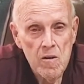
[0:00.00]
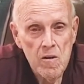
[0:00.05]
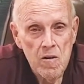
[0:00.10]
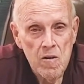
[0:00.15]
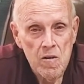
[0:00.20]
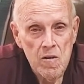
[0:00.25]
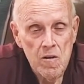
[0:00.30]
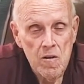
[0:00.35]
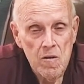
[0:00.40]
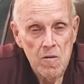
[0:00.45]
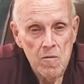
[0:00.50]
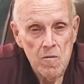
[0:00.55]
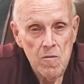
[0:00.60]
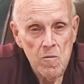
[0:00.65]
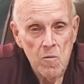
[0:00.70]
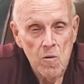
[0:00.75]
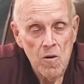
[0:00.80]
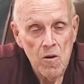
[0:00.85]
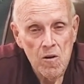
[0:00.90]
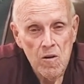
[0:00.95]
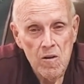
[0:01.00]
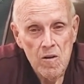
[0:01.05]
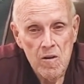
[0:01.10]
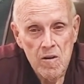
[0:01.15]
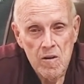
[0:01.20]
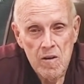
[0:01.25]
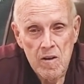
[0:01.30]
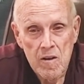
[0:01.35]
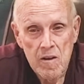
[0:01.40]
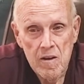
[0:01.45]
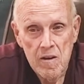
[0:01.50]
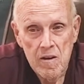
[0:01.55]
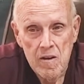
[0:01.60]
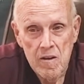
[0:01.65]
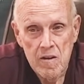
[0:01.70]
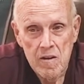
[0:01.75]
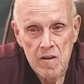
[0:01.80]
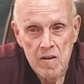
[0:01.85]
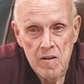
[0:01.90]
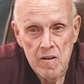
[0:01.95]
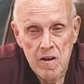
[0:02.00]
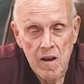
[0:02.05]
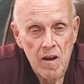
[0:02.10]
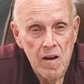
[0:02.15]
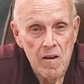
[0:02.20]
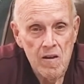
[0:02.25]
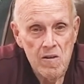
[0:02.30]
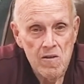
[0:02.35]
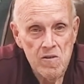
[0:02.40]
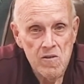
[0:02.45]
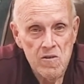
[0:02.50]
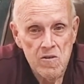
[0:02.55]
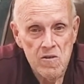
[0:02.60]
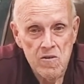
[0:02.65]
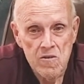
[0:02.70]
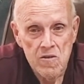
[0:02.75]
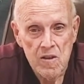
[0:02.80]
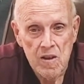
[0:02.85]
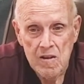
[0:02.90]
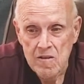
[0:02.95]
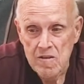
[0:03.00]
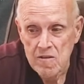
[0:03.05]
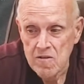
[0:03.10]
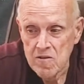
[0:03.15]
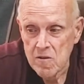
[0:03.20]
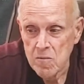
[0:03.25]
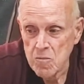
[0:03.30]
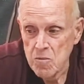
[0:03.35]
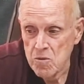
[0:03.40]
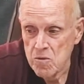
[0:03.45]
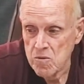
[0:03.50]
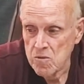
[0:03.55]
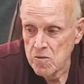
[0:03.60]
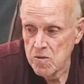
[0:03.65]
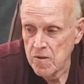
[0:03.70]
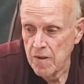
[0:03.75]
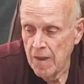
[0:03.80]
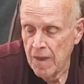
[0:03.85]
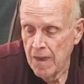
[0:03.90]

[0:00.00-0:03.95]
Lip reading: on the water, and it dies, just that simple.